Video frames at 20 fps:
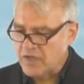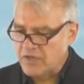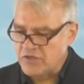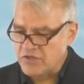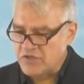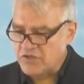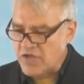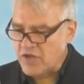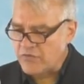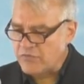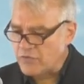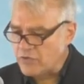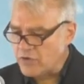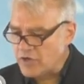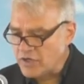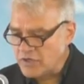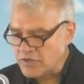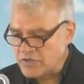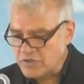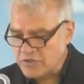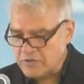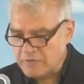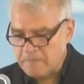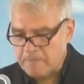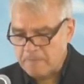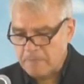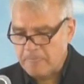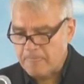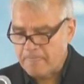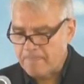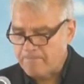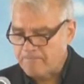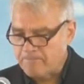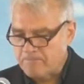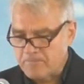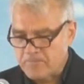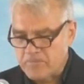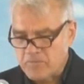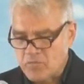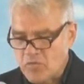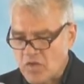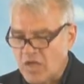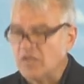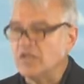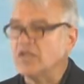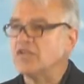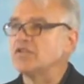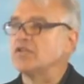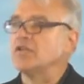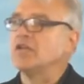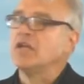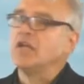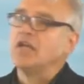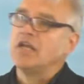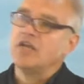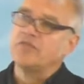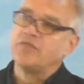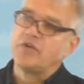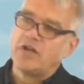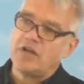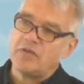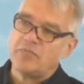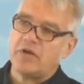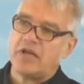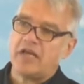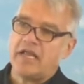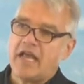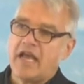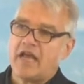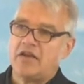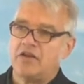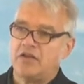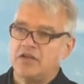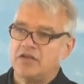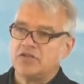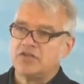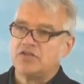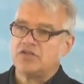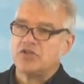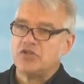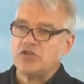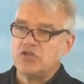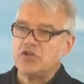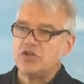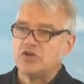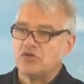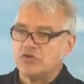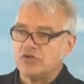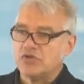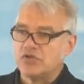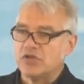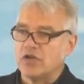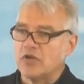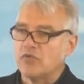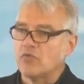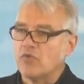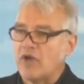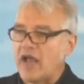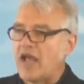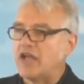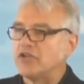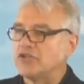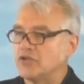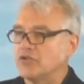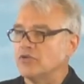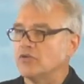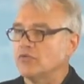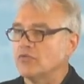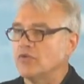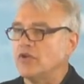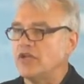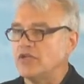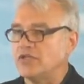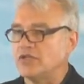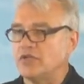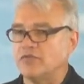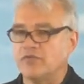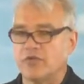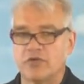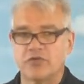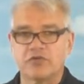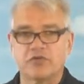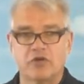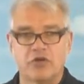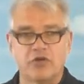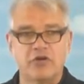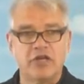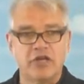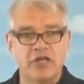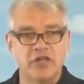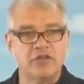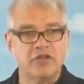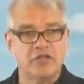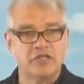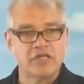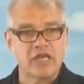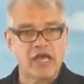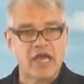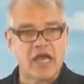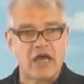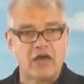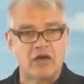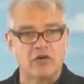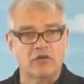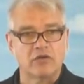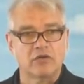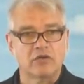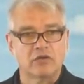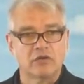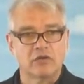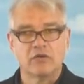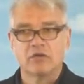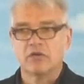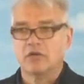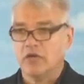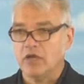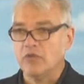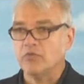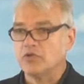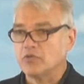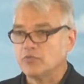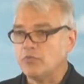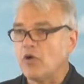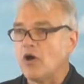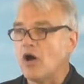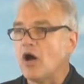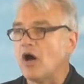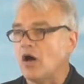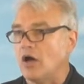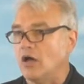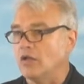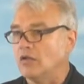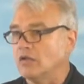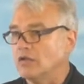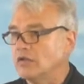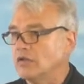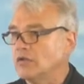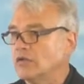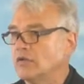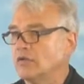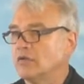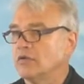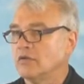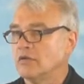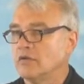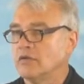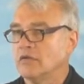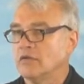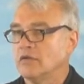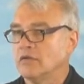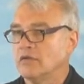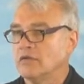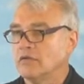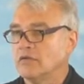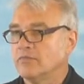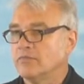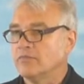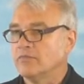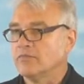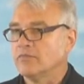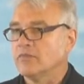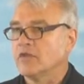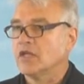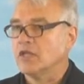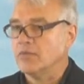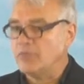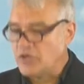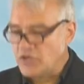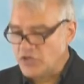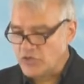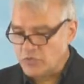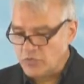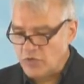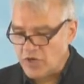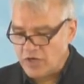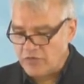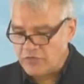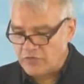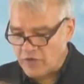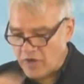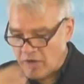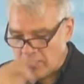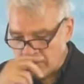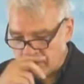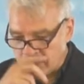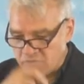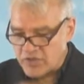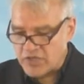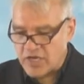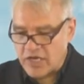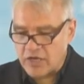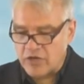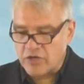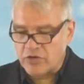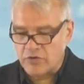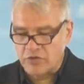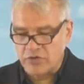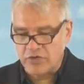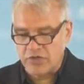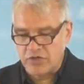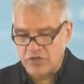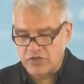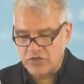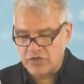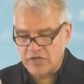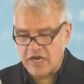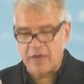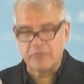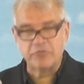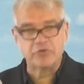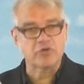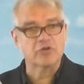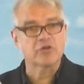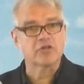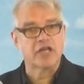and sufferings. And listen, if anybody had an excuse, a rational reason for throwing in the towel, it was Paul. Let me just read from 2 Corinthians chapter